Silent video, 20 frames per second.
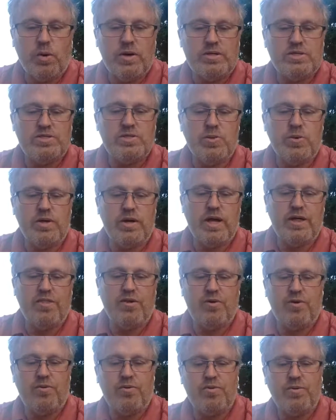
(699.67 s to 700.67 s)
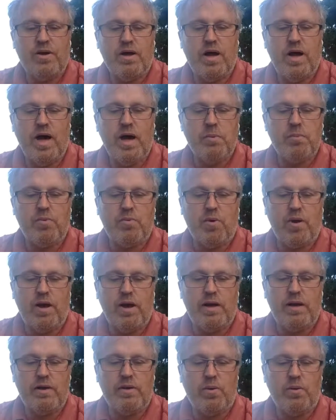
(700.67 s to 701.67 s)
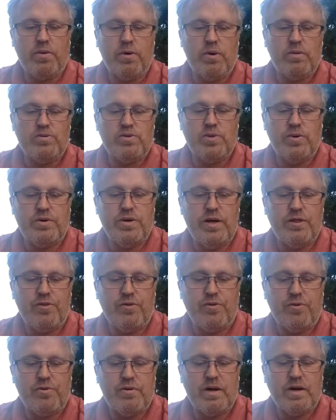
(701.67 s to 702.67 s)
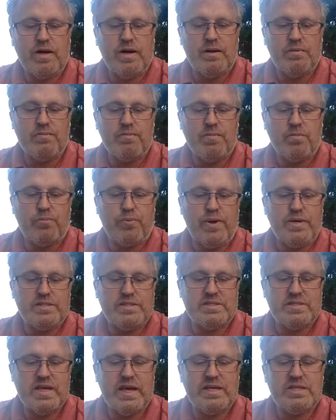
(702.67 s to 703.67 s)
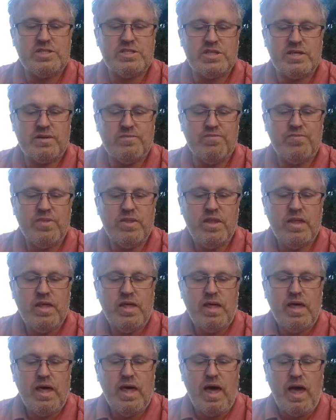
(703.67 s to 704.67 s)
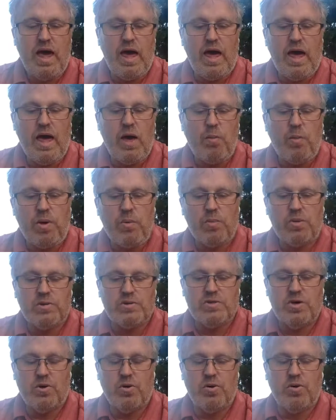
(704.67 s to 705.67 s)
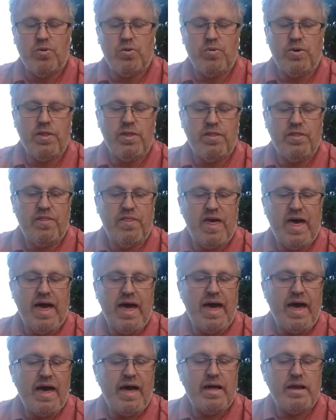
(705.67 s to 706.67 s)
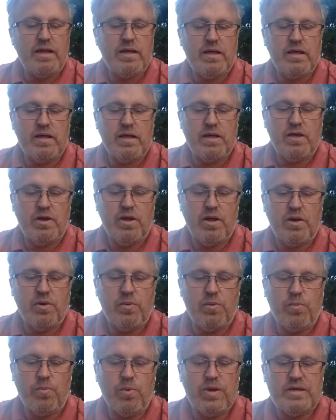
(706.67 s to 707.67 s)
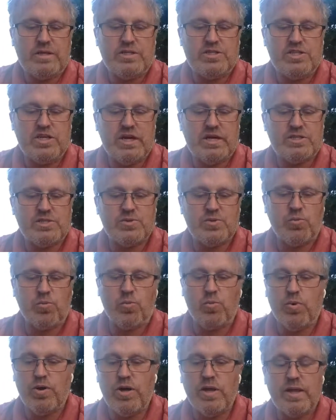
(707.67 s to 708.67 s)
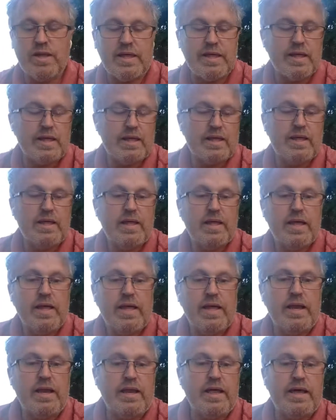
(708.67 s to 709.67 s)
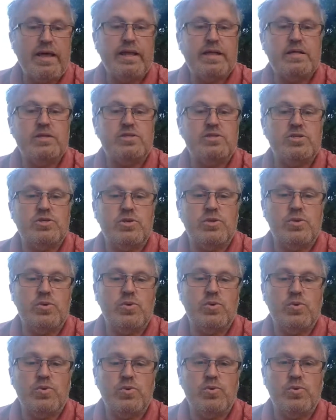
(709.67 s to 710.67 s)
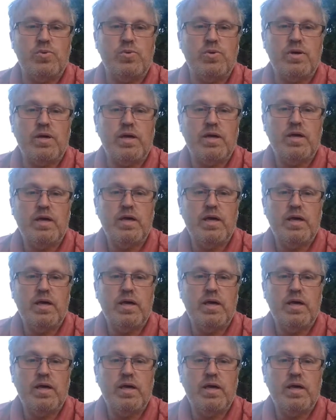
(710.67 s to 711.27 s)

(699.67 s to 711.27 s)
another upgrade, or go to another presentation, and we were told that we just really needed to.